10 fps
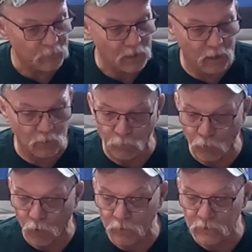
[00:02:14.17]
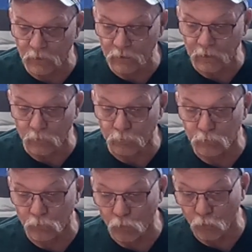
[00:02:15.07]
and the bore was looking
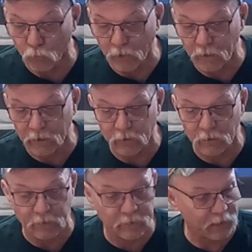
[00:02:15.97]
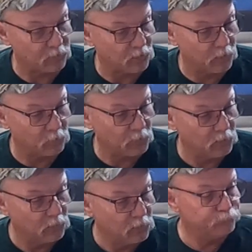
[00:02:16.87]
really good at that time.
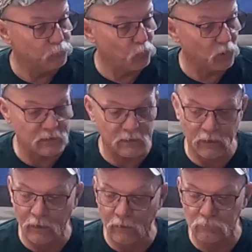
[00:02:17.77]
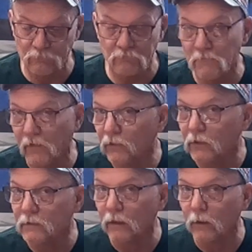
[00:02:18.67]
We'll see if there's
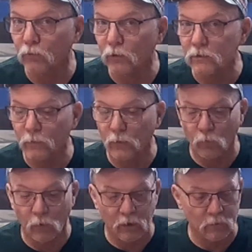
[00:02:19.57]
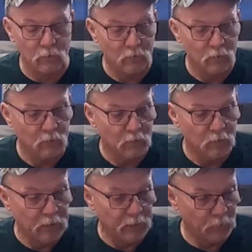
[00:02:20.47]
any appreciable wear
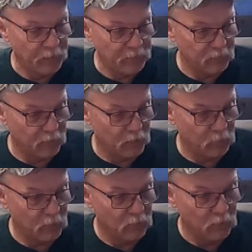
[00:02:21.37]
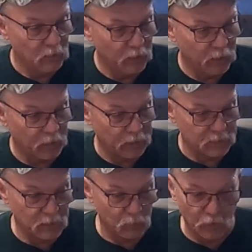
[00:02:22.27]
in the meantime. And like I
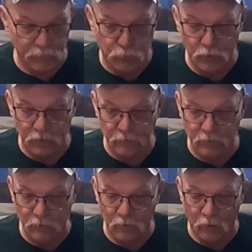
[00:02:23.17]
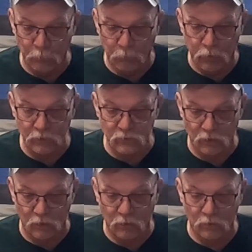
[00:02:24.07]
said, we put a bunch
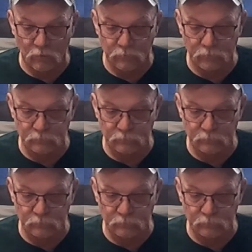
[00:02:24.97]
of